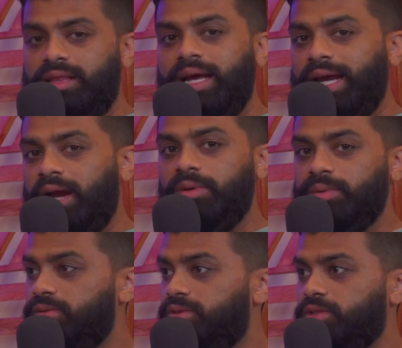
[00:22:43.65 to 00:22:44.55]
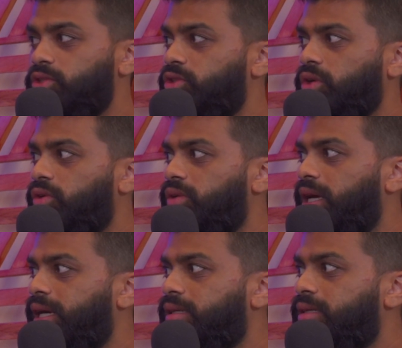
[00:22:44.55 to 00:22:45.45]
And like I remember it was just so
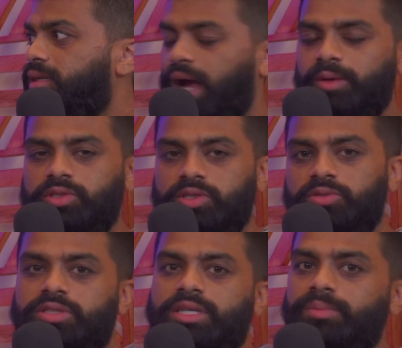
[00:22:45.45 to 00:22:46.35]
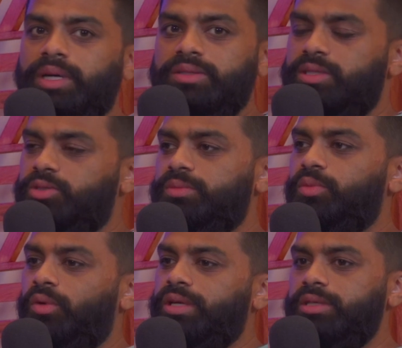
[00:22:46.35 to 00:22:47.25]
like you just come downstairs in the
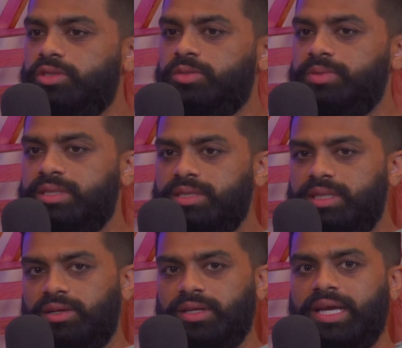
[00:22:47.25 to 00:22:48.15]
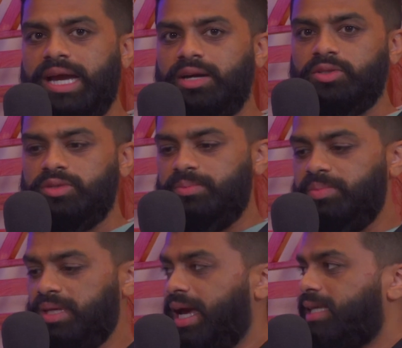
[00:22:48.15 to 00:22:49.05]
morning, he would just be sitting on the couch with the big